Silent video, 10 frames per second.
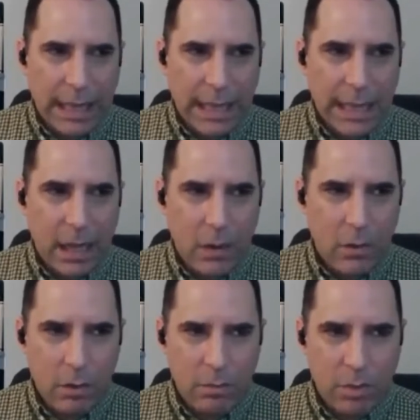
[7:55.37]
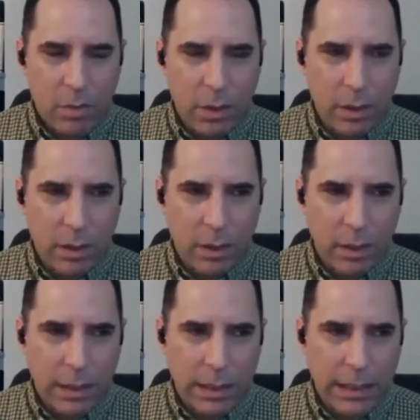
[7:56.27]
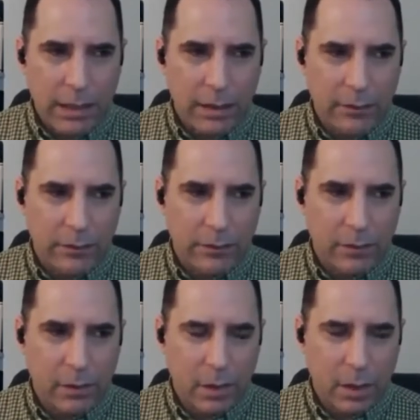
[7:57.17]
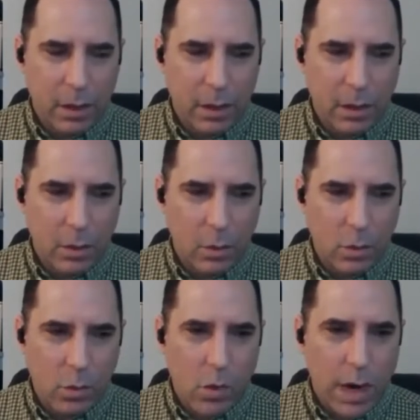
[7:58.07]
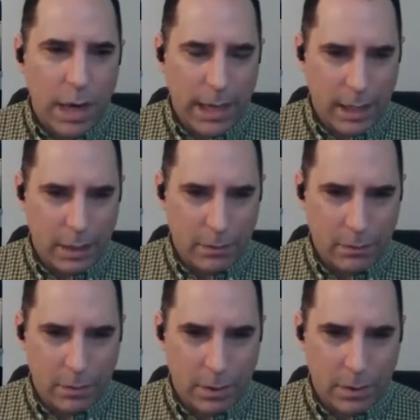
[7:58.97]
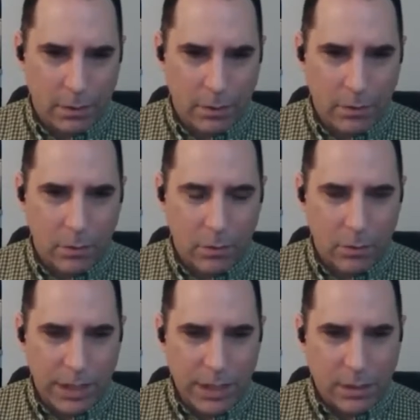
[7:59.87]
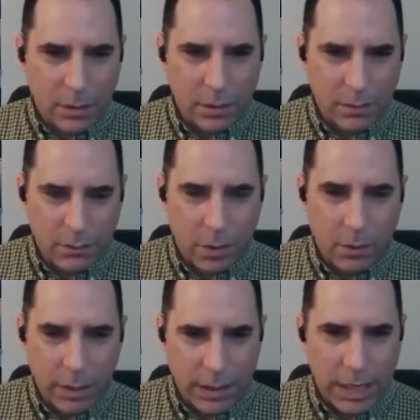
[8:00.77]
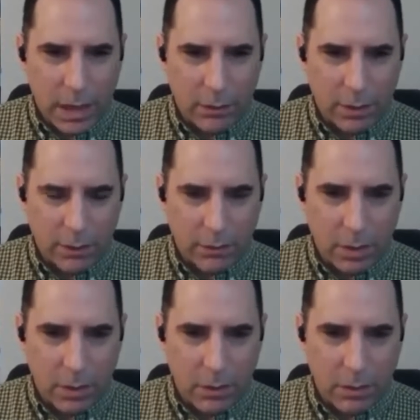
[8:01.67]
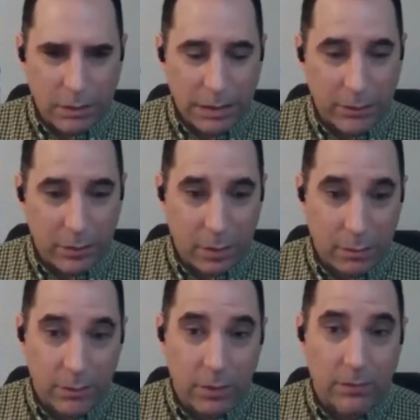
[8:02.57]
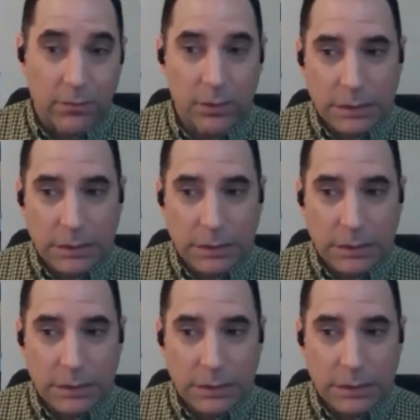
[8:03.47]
how important is their why, their reason for going down this road in terms of